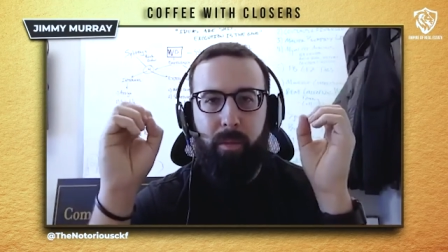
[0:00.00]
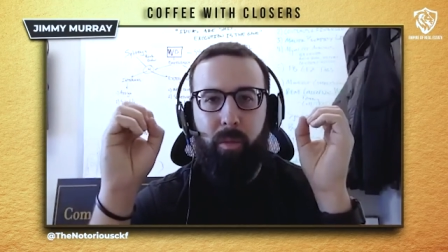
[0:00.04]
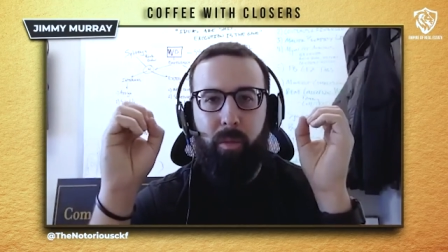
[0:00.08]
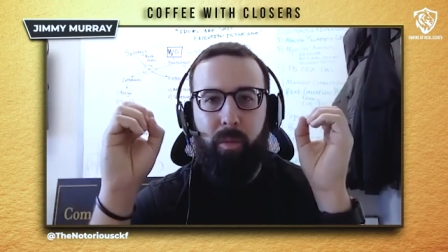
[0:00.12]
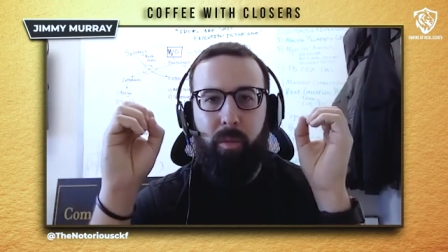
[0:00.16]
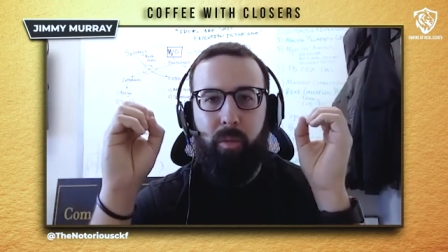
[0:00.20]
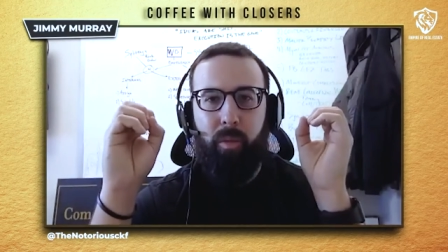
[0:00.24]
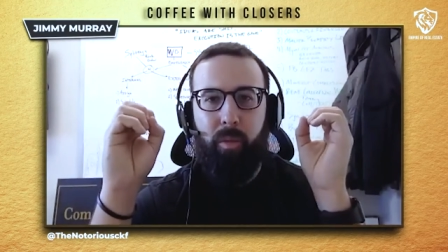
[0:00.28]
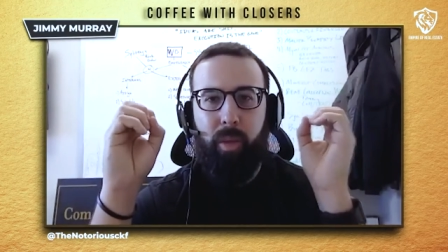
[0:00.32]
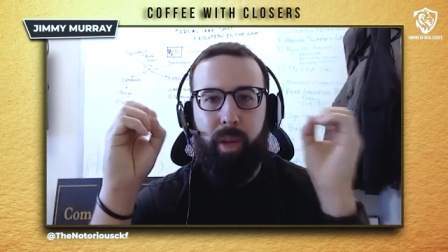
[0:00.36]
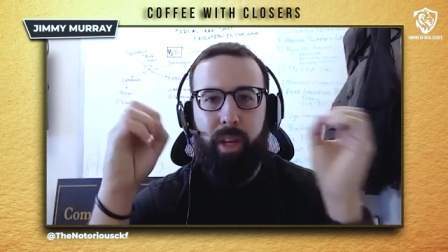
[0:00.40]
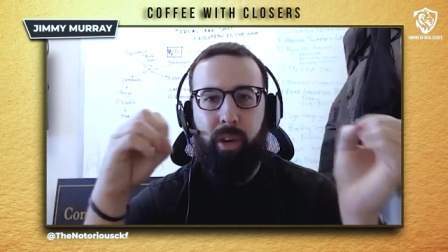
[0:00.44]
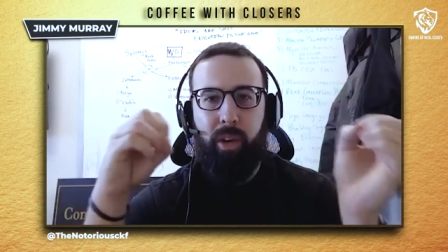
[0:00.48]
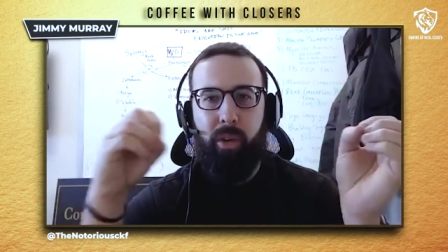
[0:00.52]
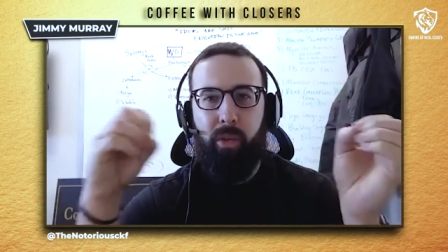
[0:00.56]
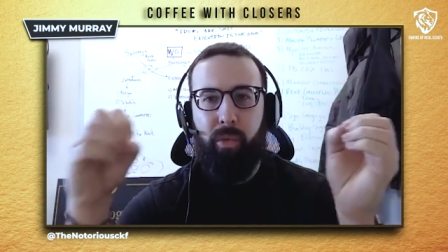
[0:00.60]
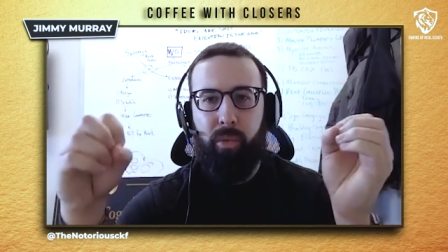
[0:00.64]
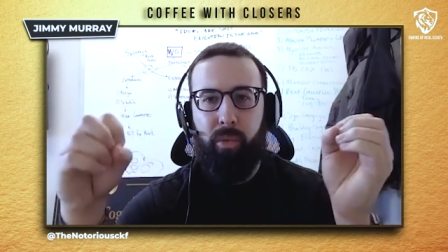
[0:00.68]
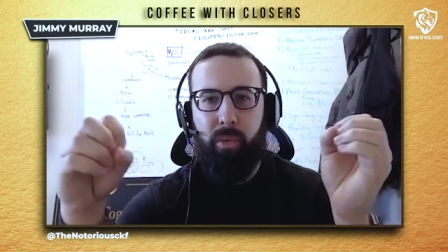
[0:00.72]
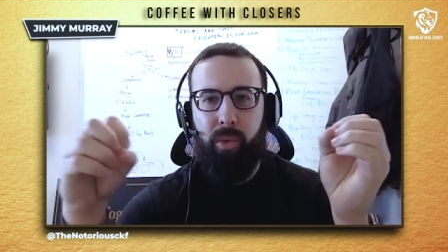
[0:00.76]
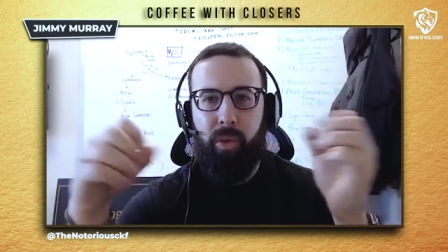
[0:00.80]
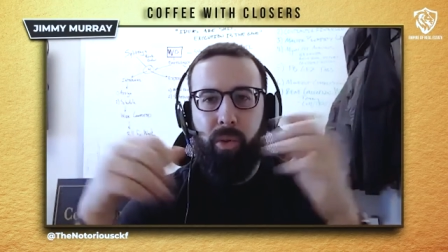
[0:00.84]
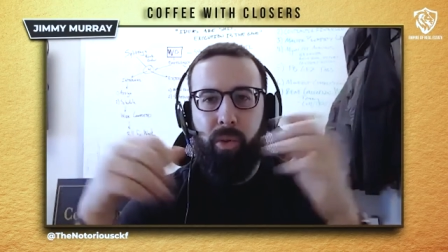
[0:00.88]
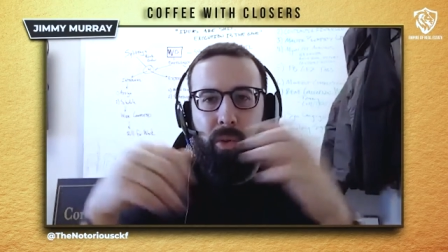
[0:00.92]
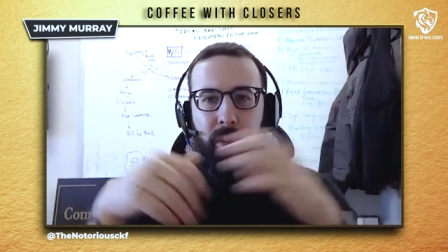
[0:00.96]
we go
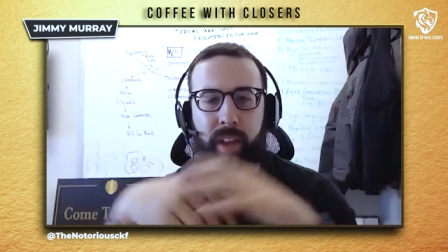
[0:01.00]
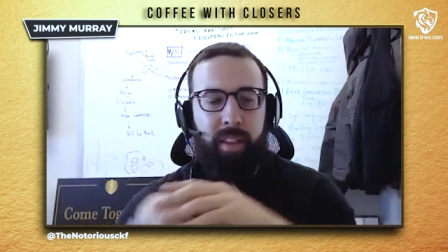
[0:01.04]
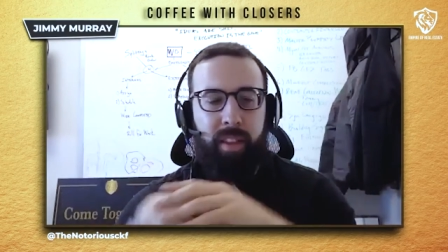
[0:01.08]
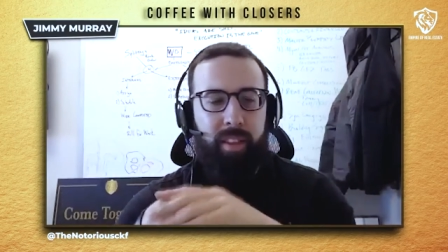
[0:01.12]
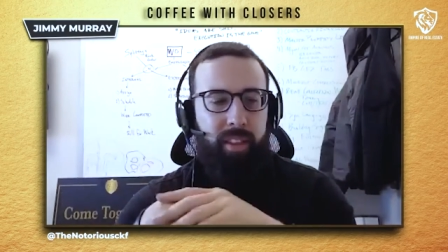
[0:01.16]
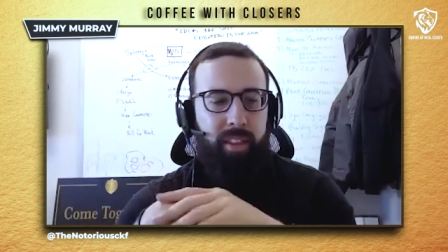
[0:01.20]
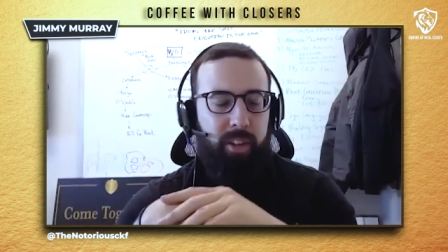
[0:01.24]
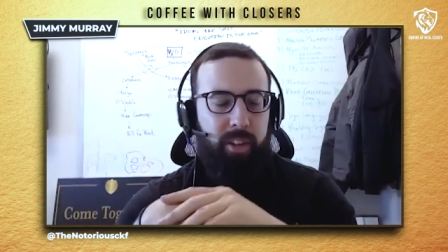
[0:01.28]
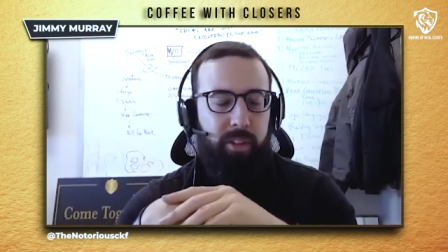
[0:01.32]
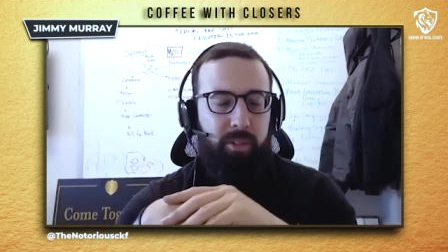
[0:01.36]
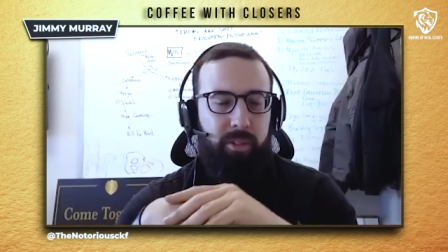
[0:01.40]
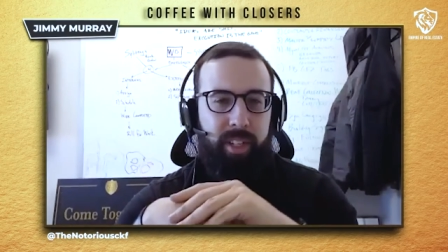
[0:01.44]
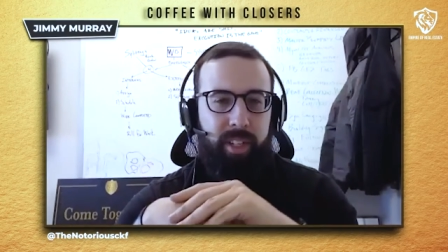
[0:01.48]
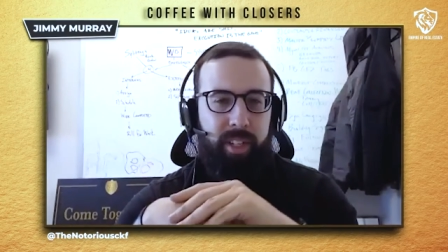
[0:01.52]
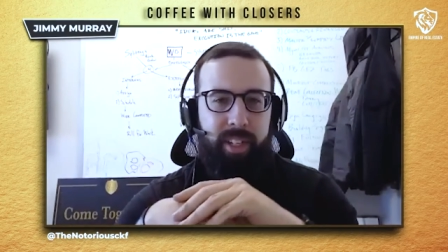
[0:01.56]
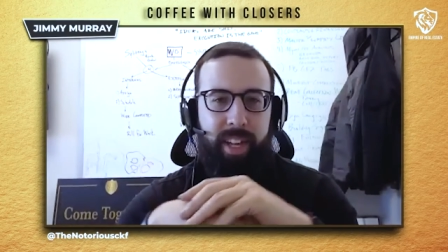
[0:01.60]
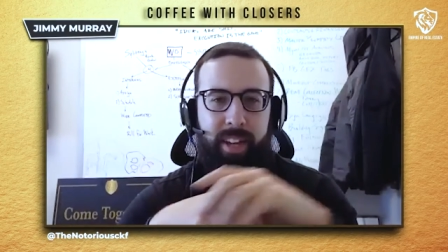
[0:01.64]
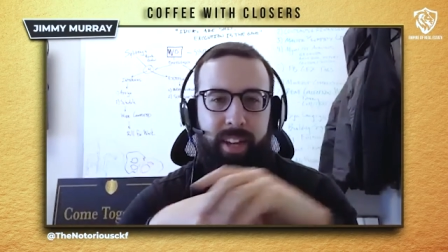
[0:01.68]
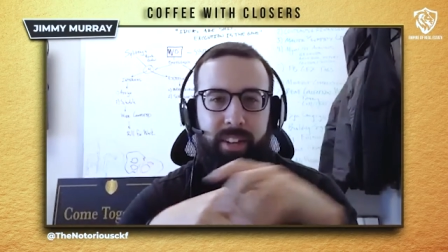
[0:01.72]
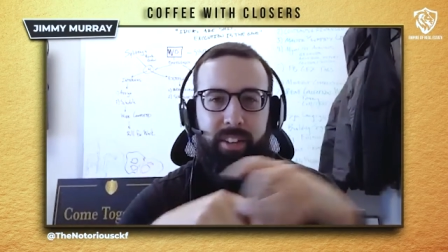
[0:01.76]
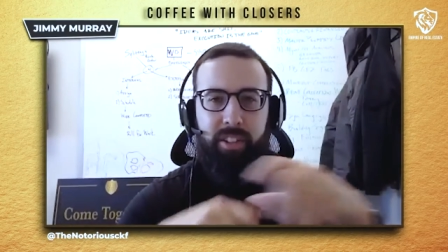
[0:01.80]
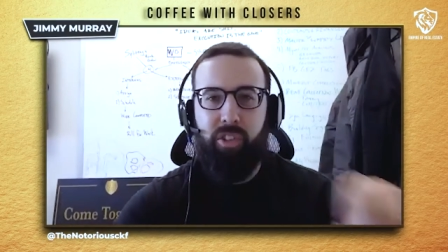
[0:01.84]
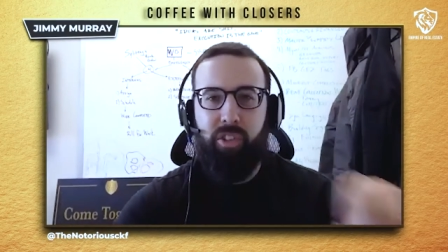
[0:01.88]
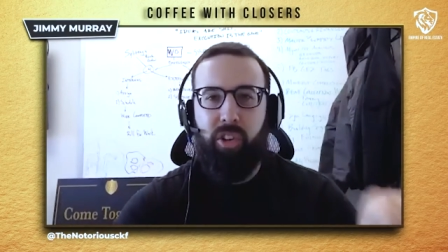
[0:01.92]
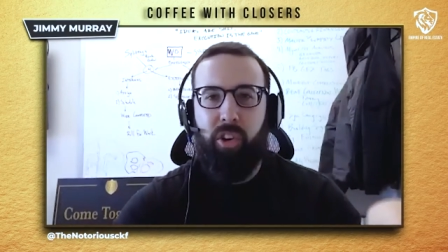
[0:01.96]
through and literally
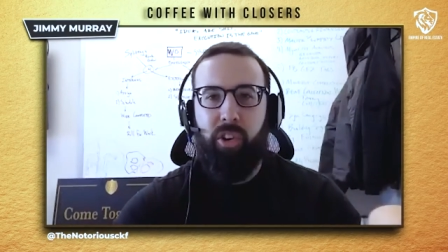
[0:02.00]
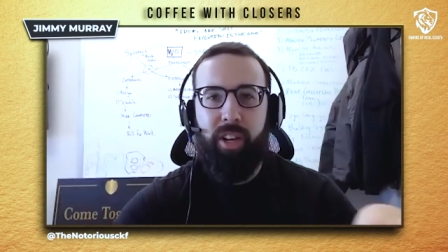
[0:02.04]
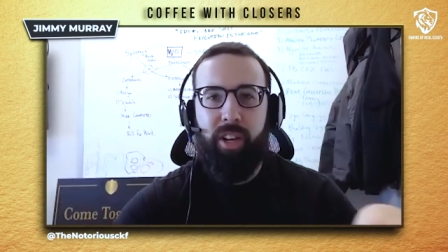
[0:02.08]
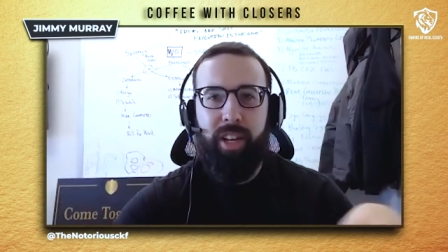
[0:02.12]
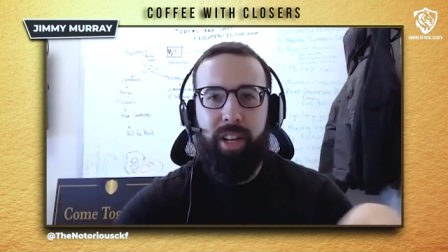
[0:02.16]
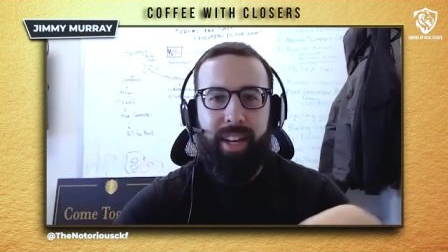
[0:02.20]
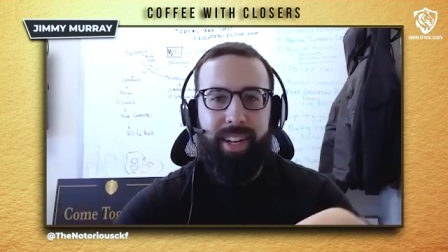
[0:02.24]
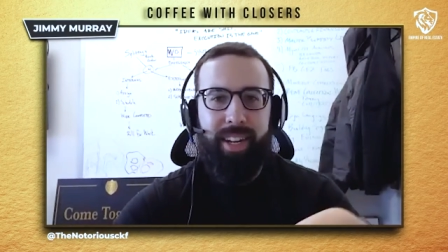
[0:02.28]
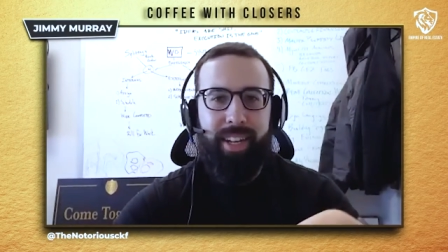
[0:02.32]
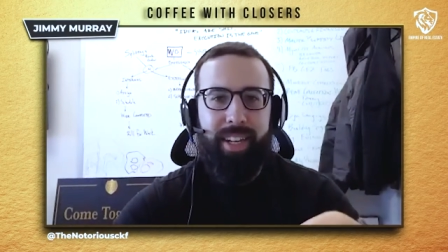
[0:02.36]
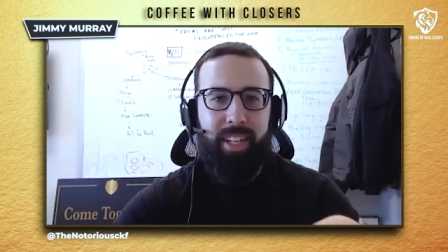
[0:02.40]
down to turning on